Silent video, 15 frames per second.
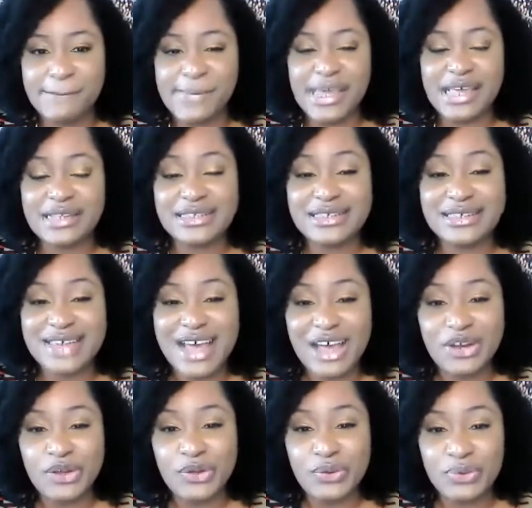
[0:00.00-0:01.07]
"It's
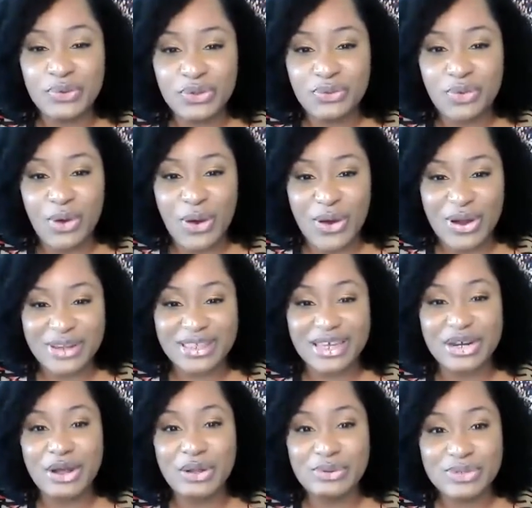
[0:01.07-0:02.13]
not who you are that
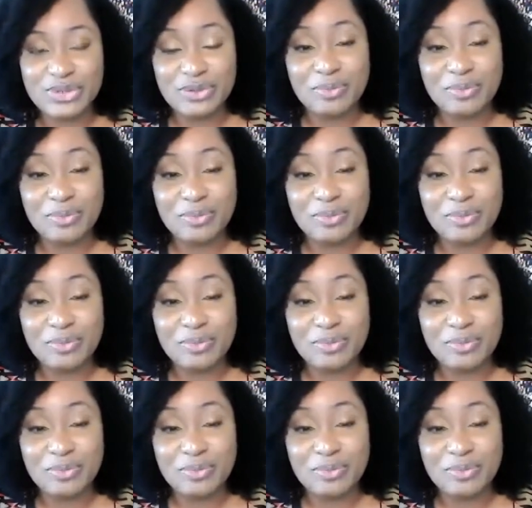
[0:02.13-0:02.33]
holds